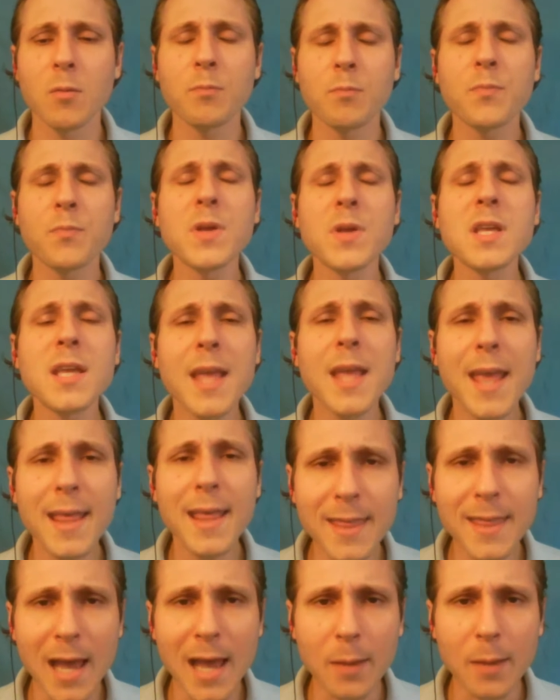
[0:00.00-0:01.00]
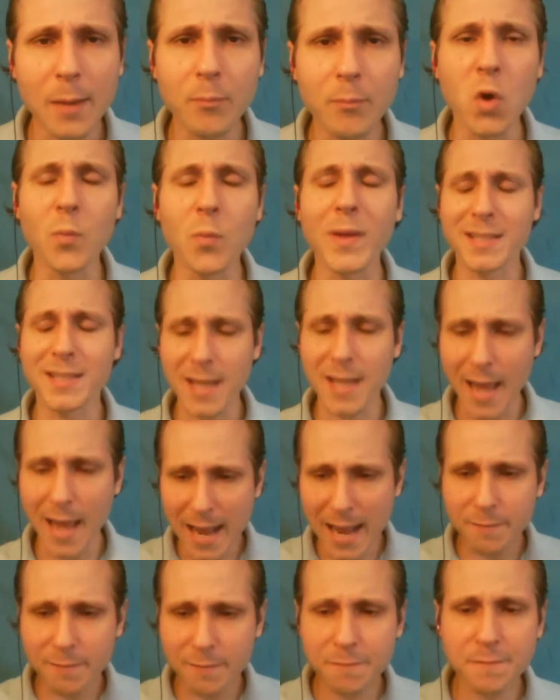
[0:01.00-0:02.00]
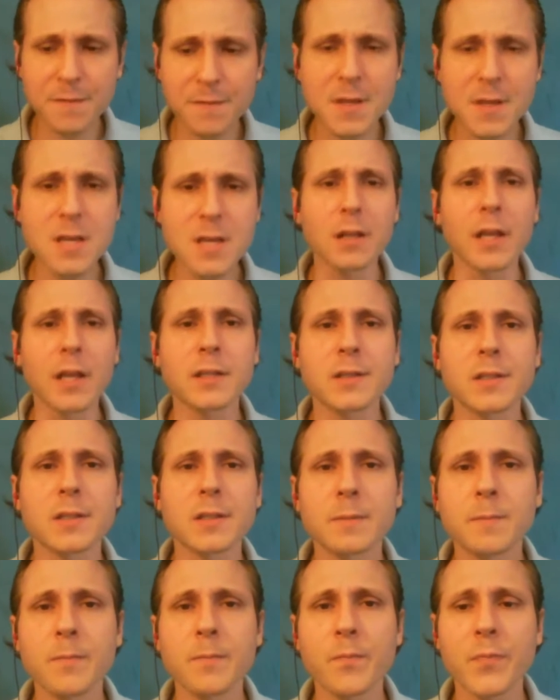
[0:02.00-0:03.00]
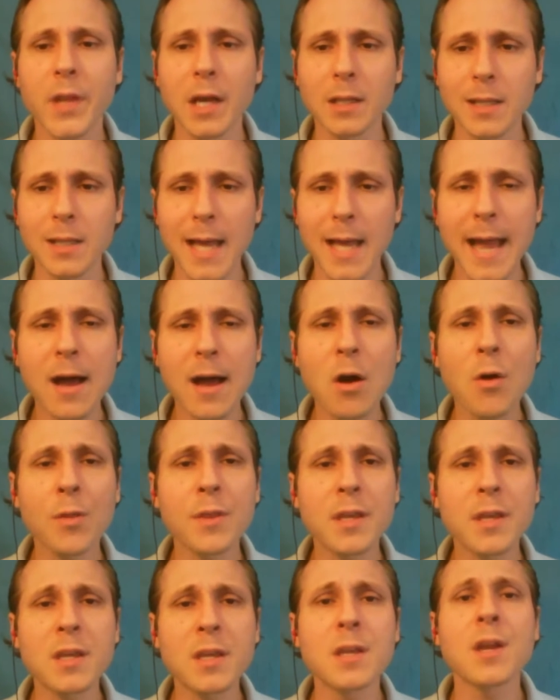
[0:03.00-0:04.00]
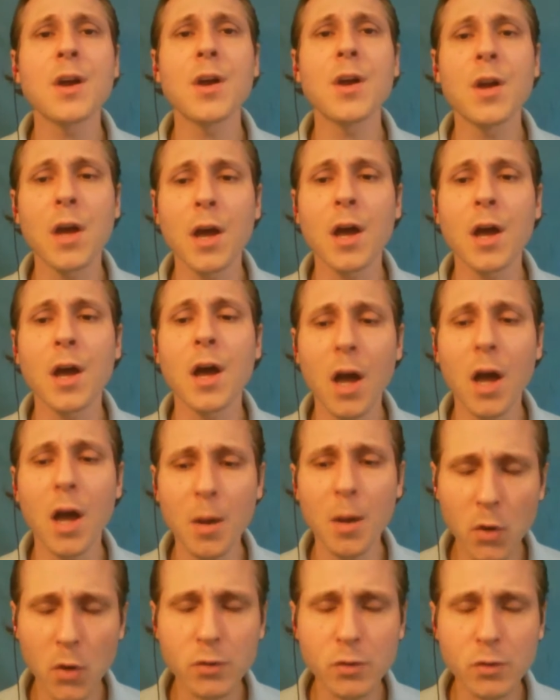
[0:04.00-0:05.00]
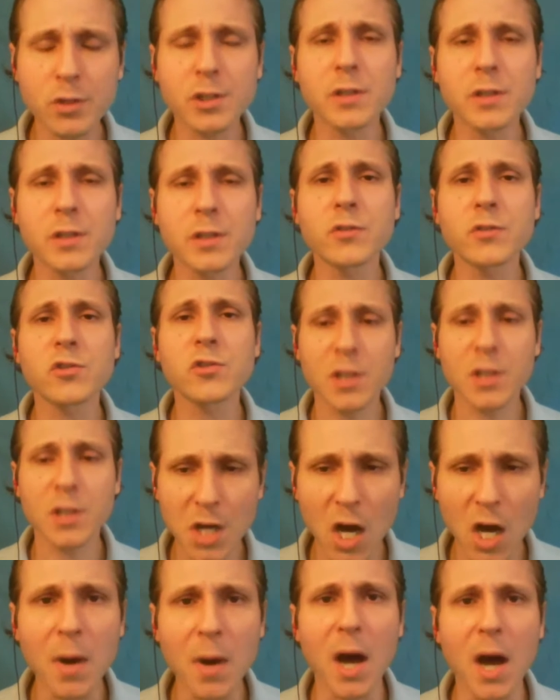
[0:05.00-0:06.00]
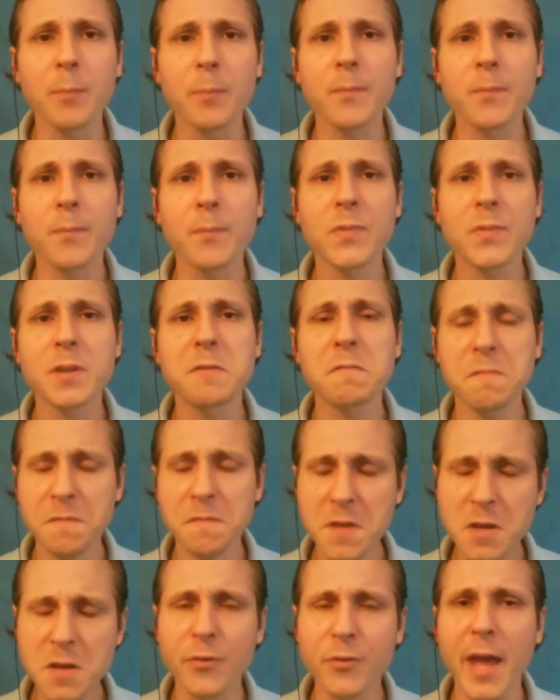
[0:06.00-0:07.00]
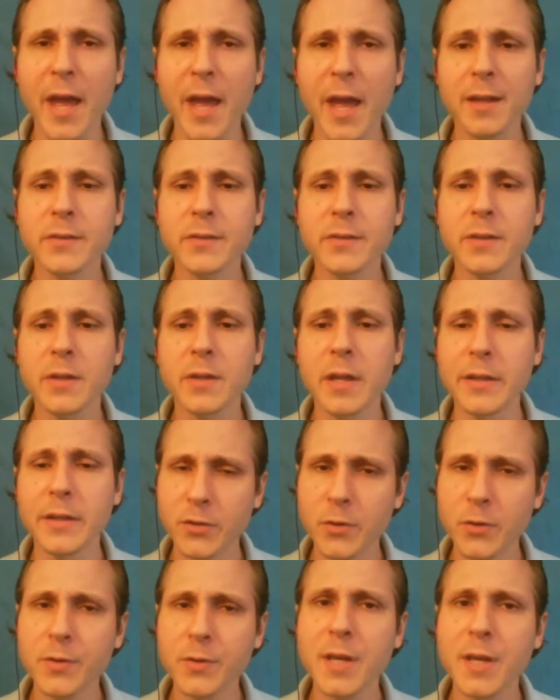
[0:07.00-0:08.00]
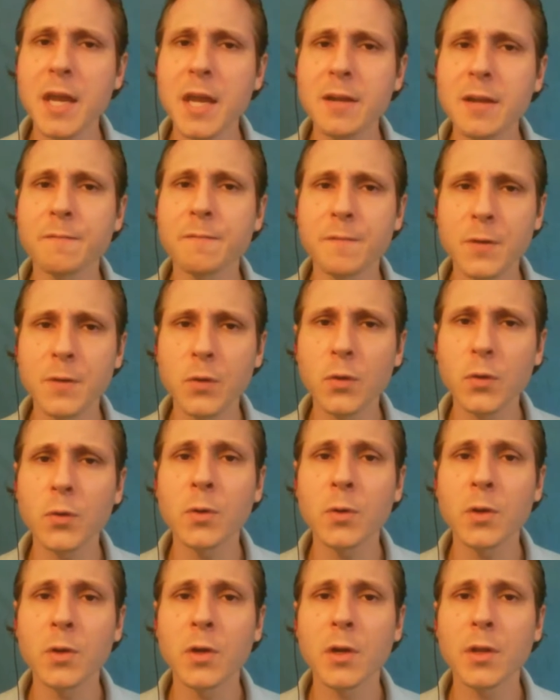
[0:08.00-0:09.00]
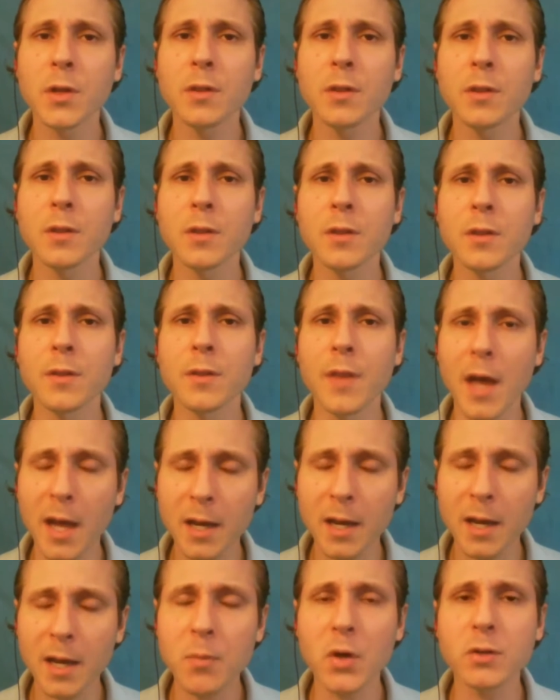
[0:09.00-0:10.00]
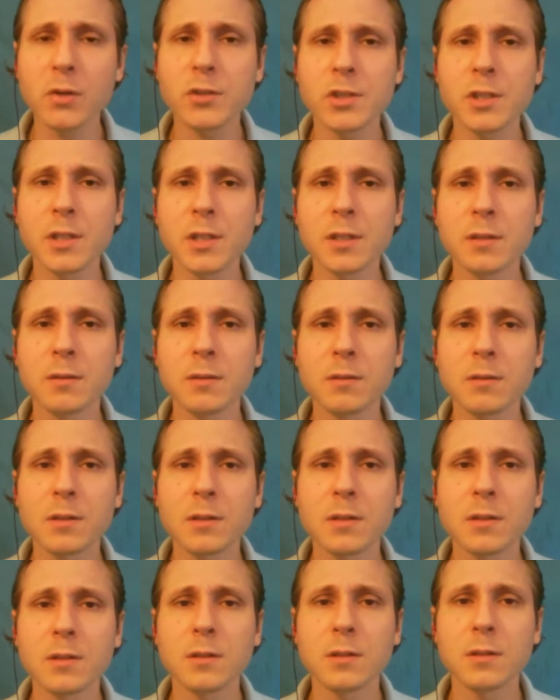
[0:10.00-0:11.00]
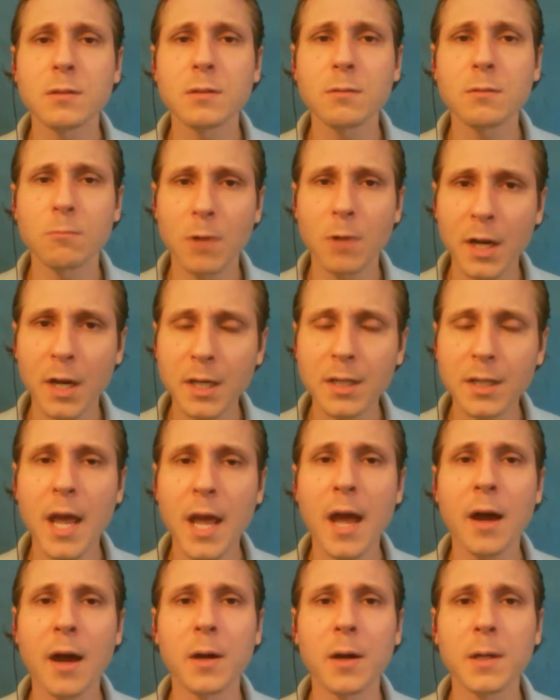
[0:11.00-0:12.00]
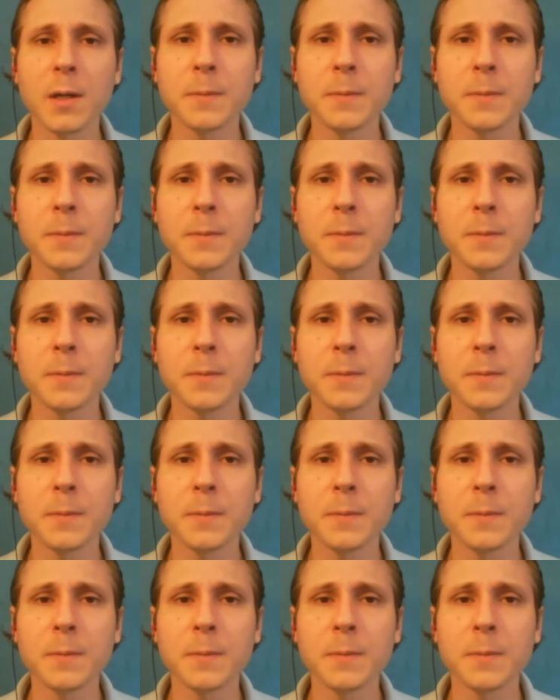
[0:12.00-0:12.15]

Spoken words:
Be in that moment and feel it. Allow the emotions to come up. Feel that. It's okay to feel that emotion right now.